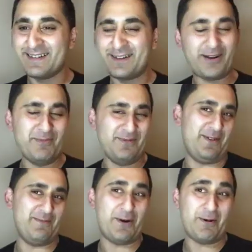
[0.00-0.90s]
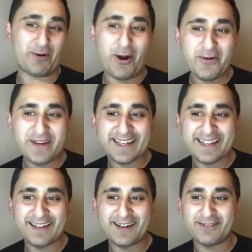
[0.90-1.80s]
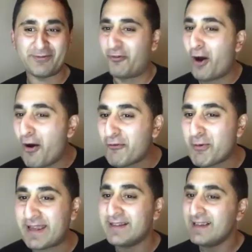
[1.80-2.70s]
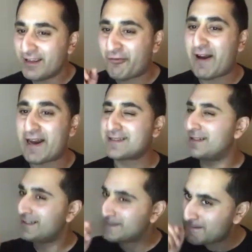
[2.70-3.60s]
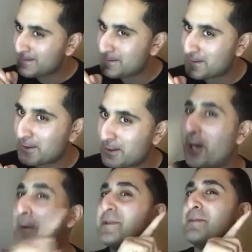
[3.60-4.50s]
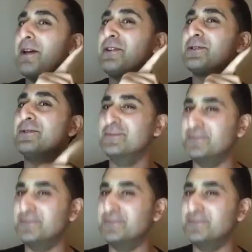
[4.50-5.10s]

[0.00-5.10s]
I'm not broken. Far from it. In fact, I'm special.